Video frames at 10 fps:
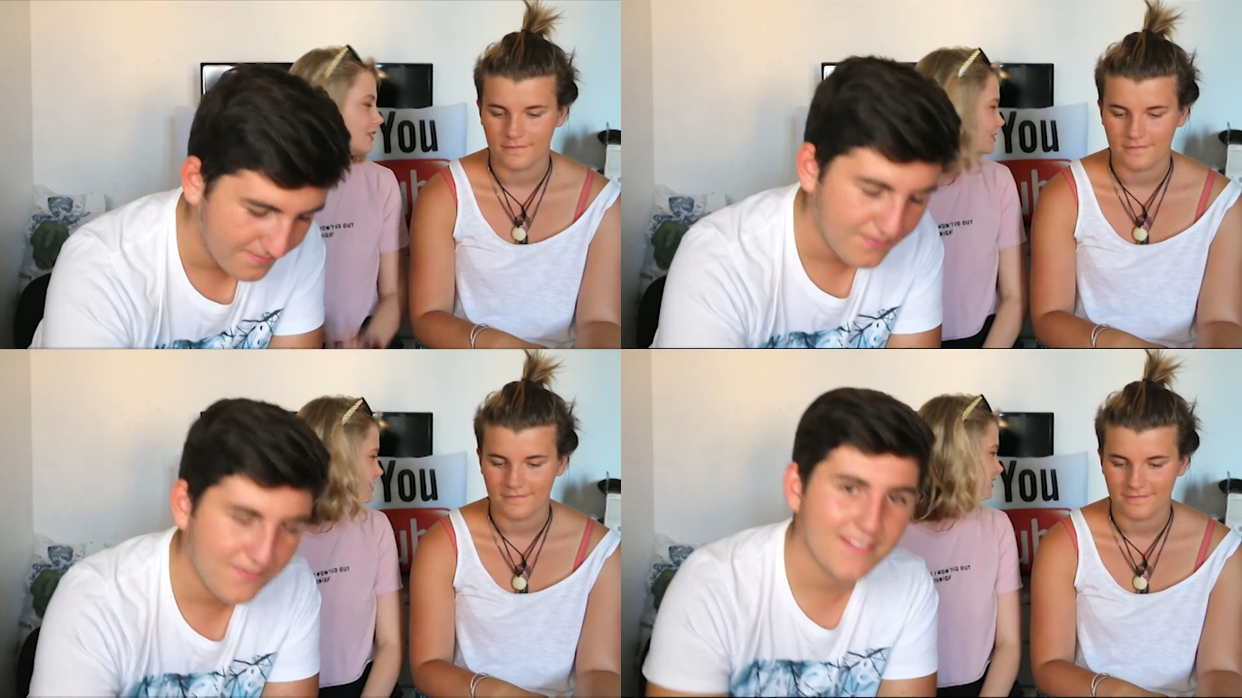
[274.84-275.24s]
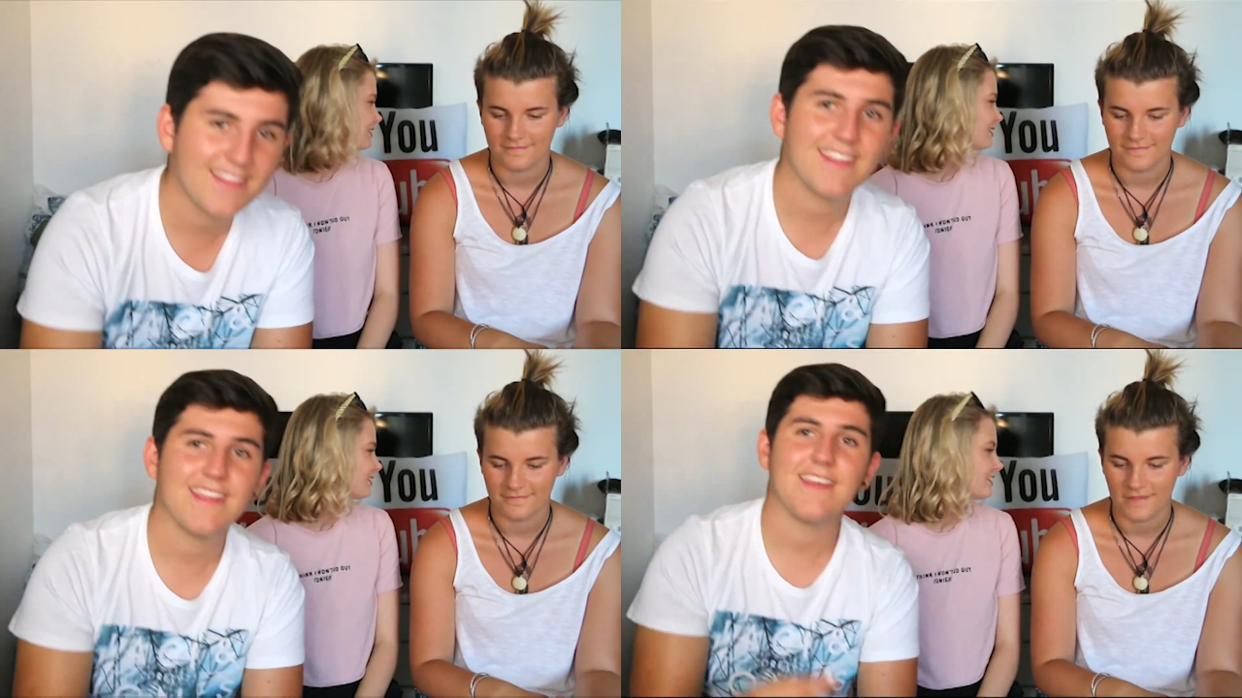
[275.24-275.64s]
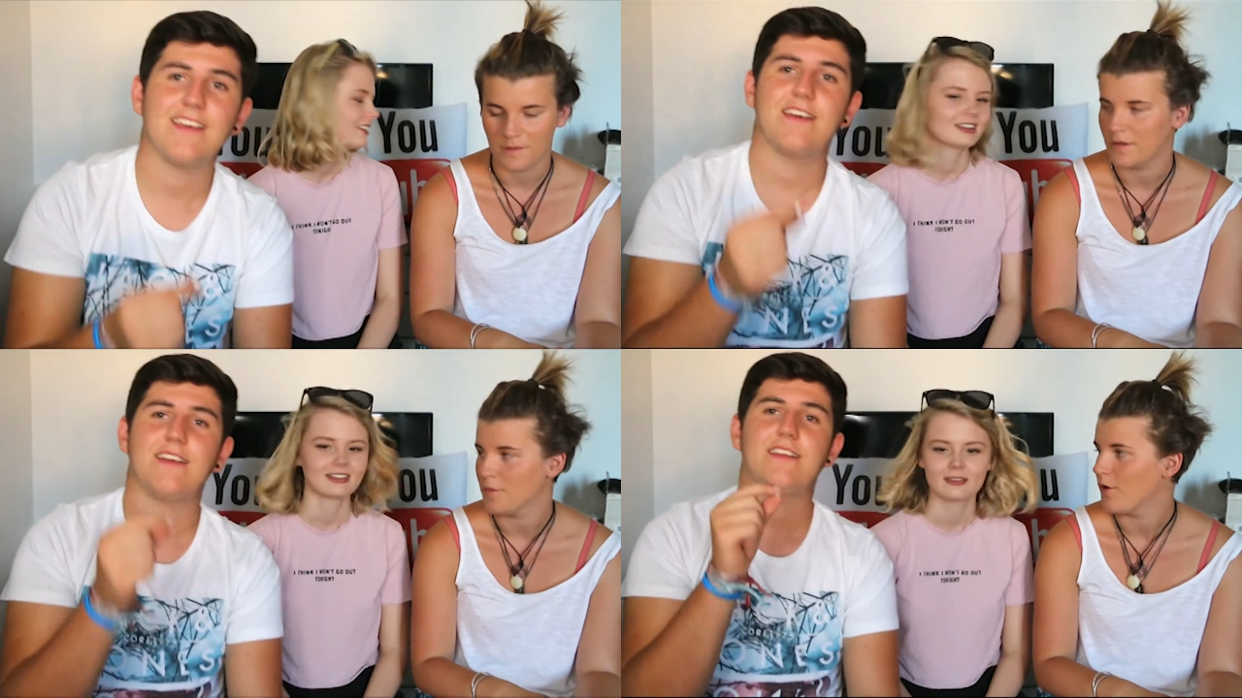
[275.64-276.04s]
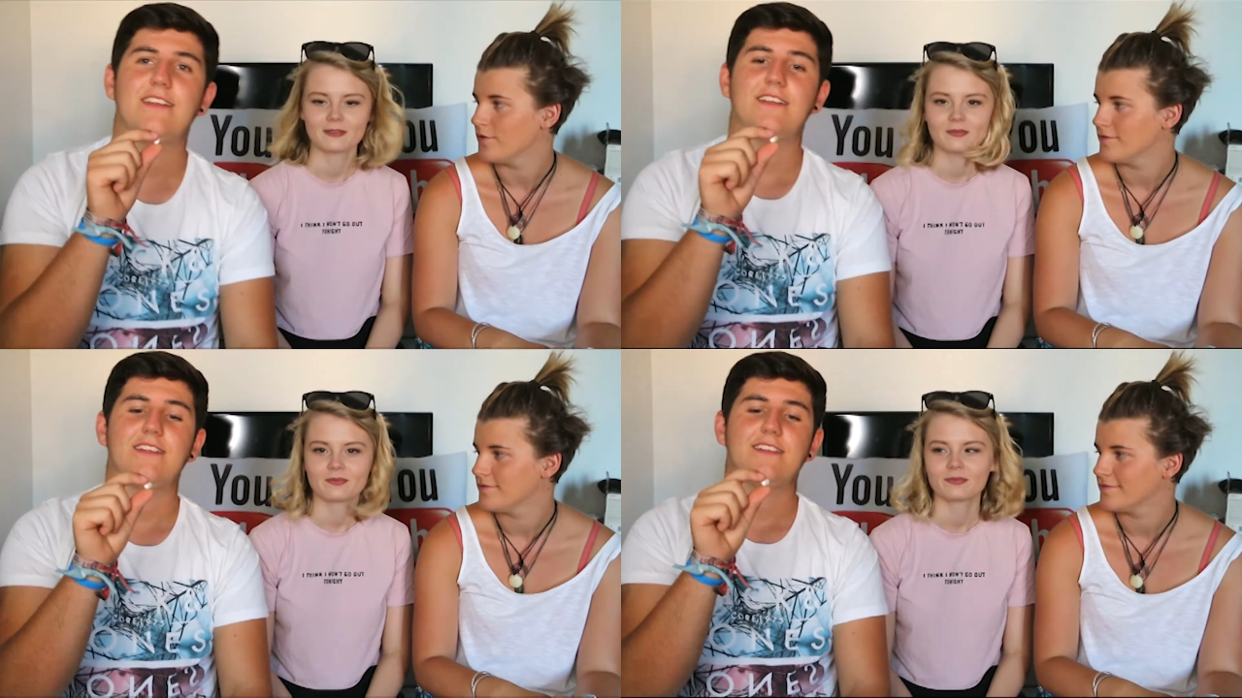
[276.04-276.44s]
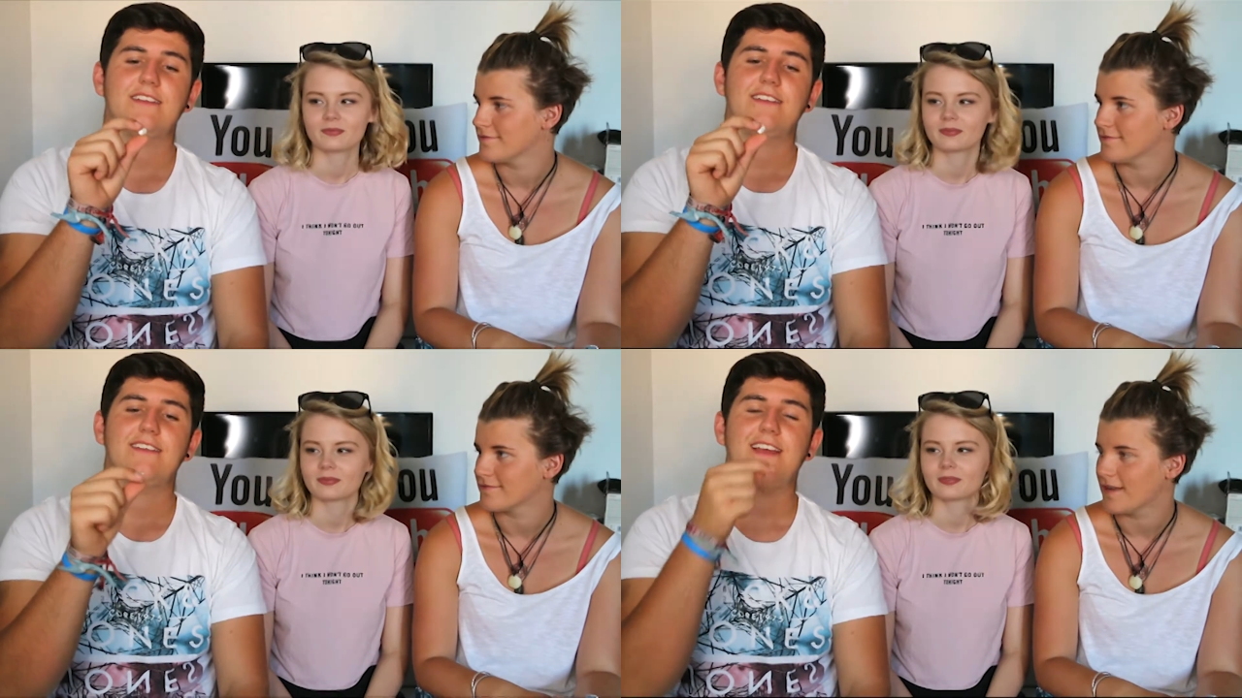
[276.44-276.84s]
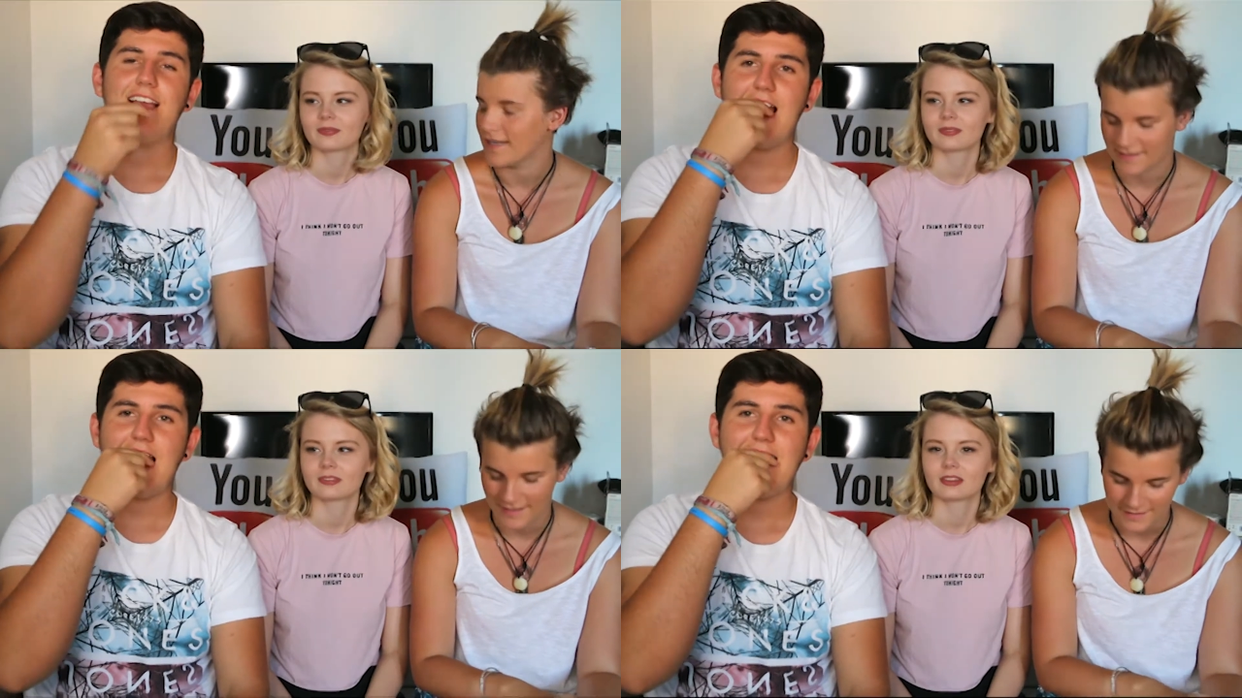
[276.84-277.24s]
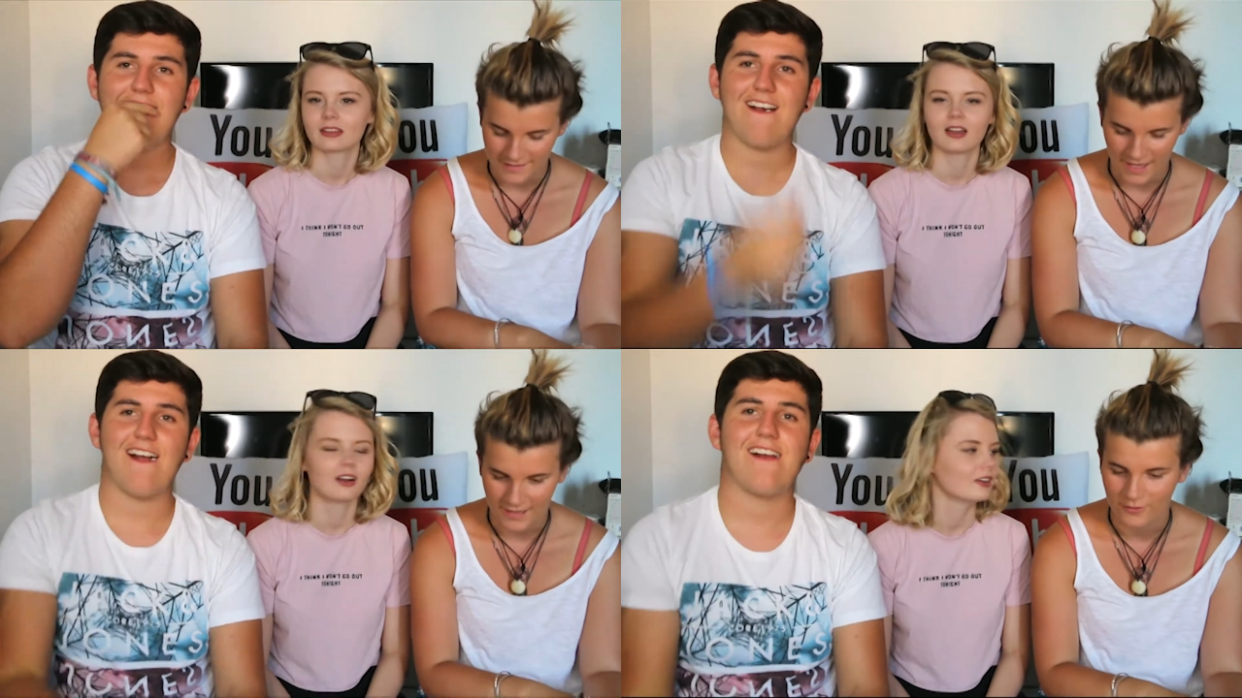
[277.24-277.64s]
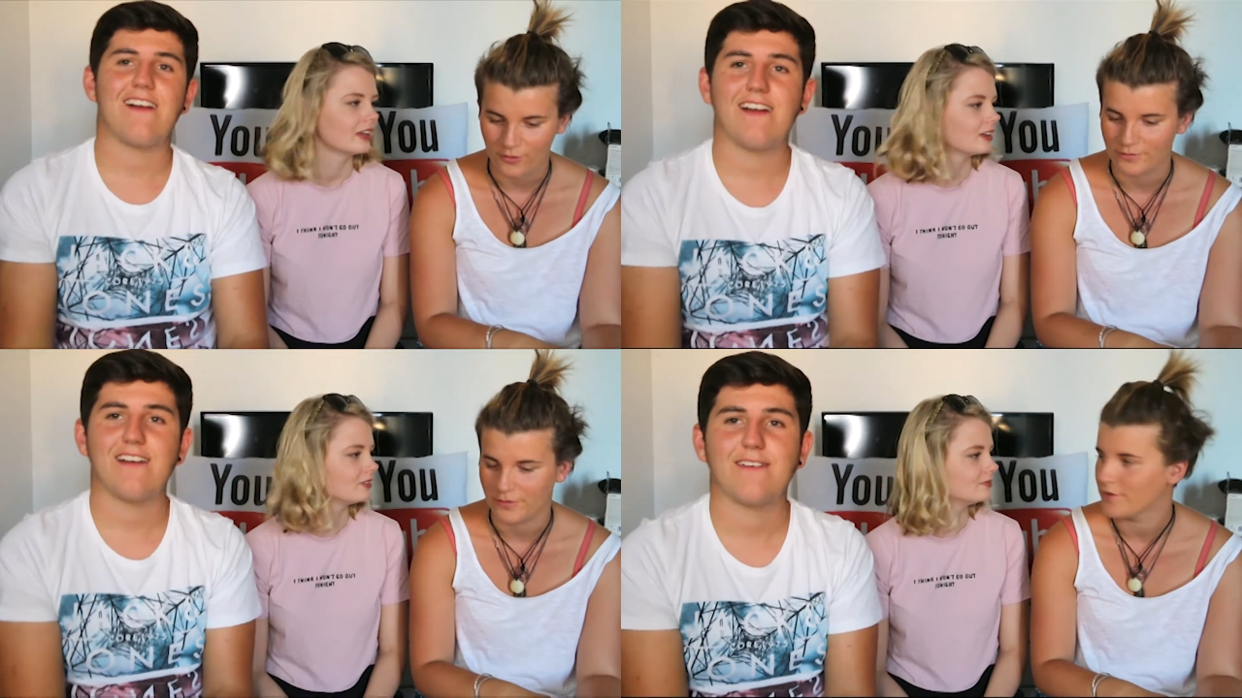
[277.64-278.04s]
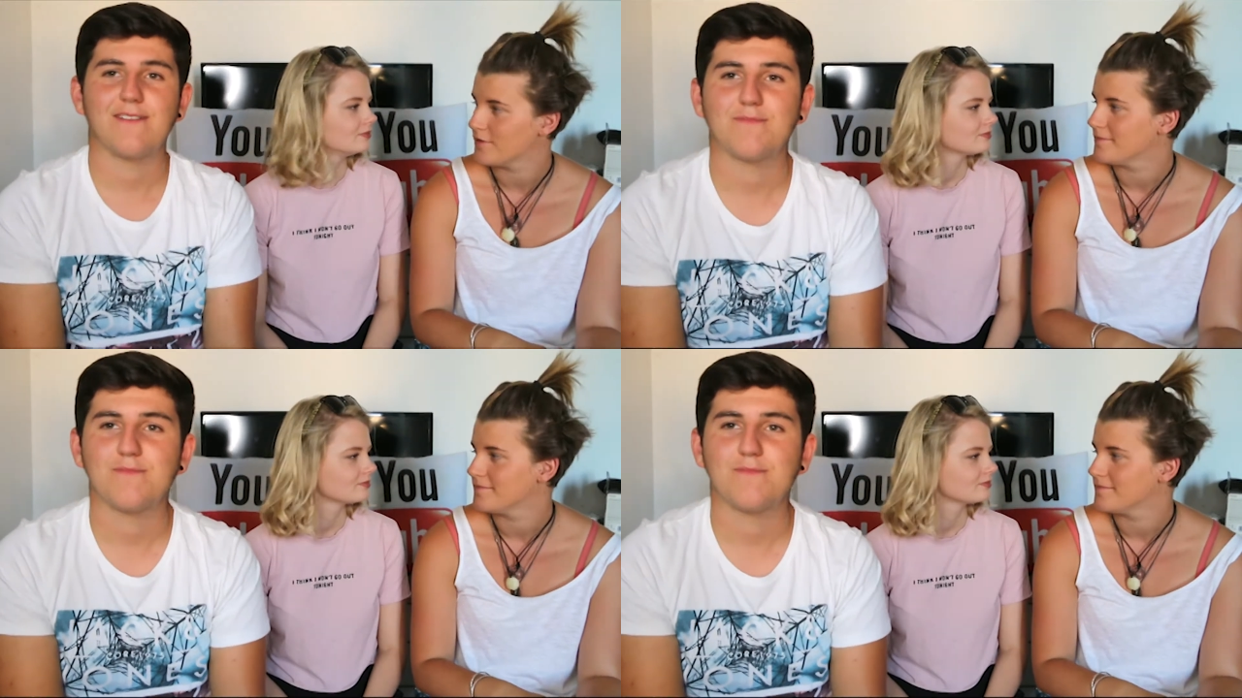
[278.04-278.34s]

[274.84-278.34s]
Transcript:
Speaker 1: lose. yeah, but you won't. Unless you get pound oh, yeah. food.